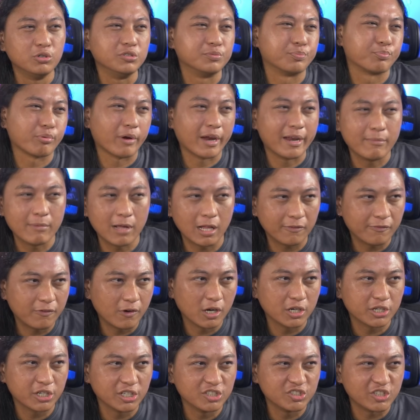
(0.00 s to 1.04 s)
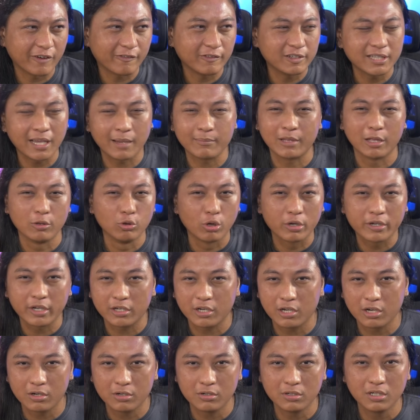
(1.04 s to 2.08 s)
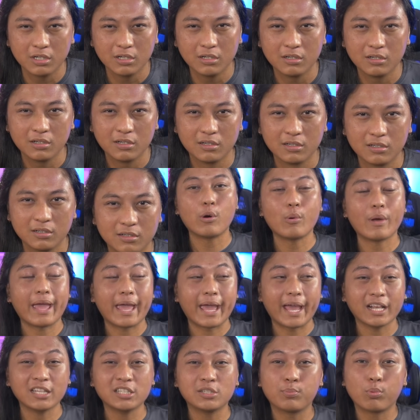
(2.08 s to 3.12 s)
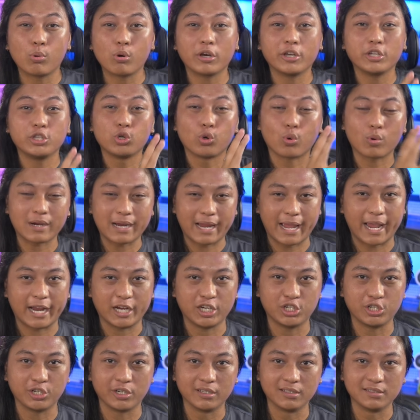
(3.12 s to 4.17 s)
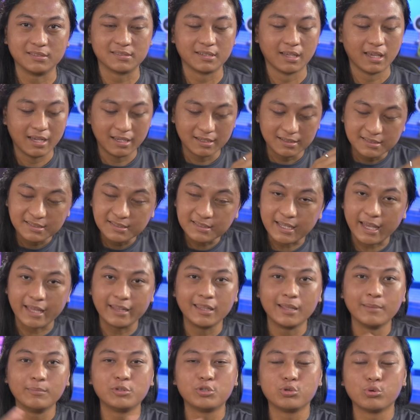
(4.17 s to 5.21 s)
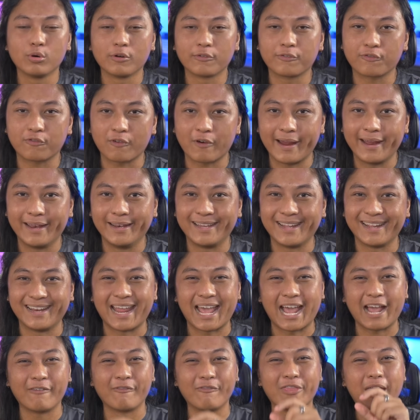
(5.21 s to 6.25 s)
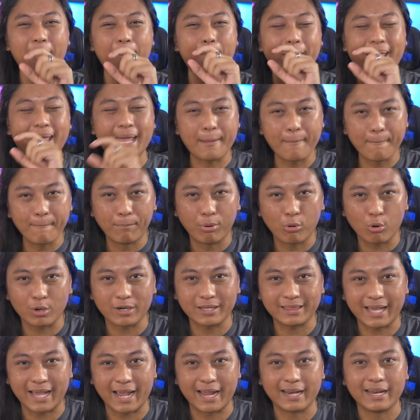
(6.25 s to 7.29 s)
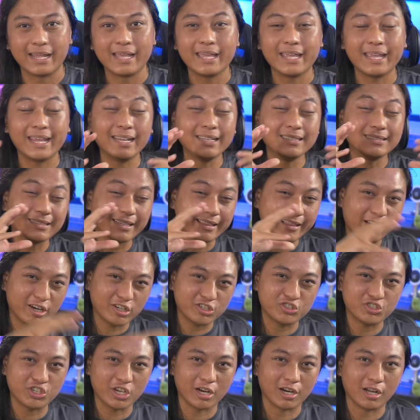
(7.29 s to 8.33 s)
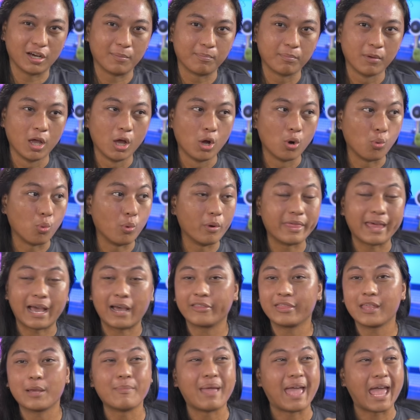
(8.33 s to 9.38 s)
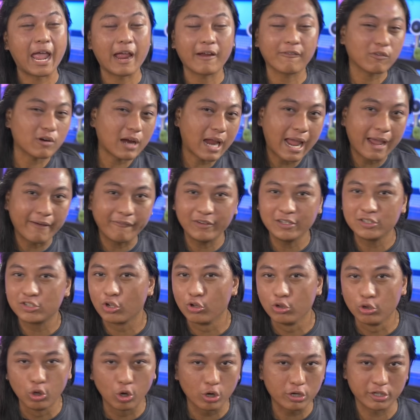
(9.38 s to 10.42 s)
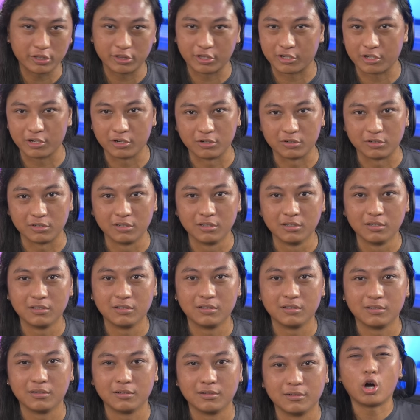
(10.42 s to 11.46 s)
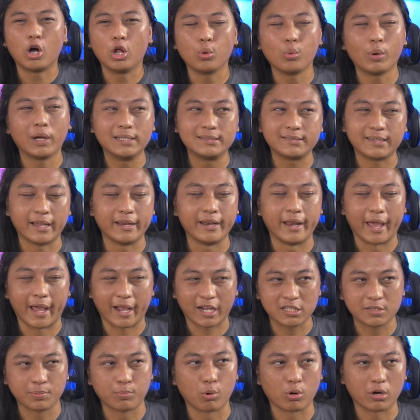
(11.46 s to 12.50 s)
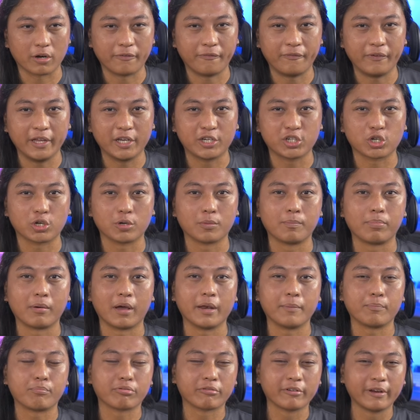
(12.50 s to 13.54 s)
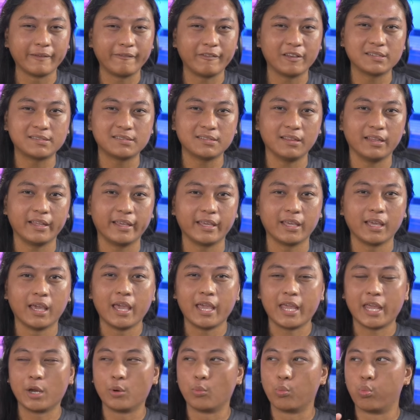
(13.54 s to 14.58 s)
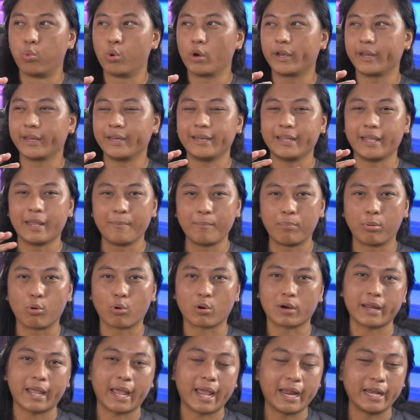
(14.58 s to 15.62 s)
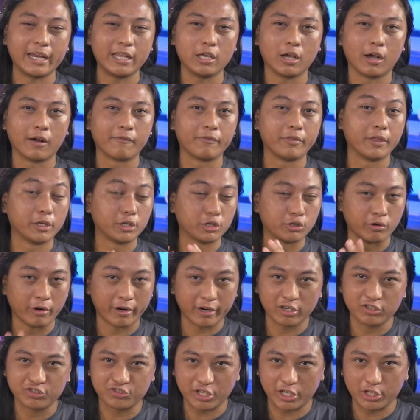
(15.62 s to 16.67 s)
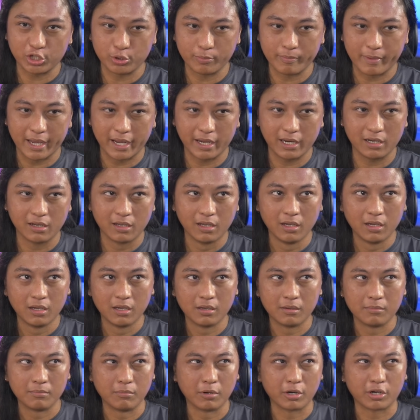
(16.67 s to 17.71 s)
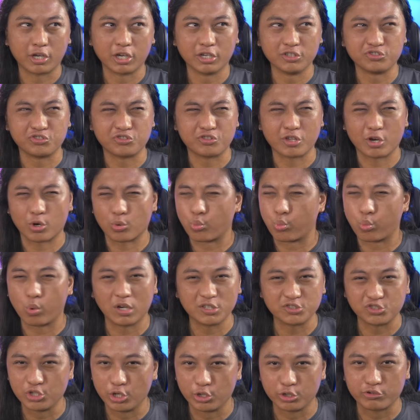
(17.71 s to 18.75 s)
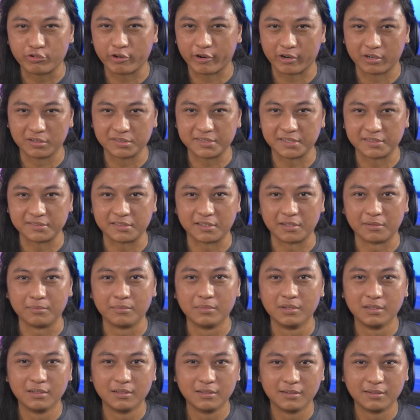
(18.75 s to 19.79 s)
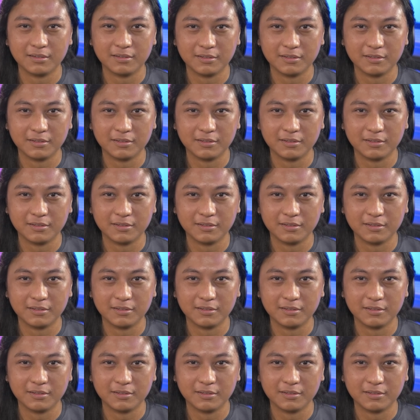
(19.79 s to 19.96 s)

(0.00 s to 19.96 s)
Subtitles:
whose brain malfunctions every time they look at code. You can now export your actions, send them to a friend and have them import that into their setup without them ever having to look at the code. Now there was always an export feature, but previously it wouldn't import any of the triggers that you made because there was no trigger system. You just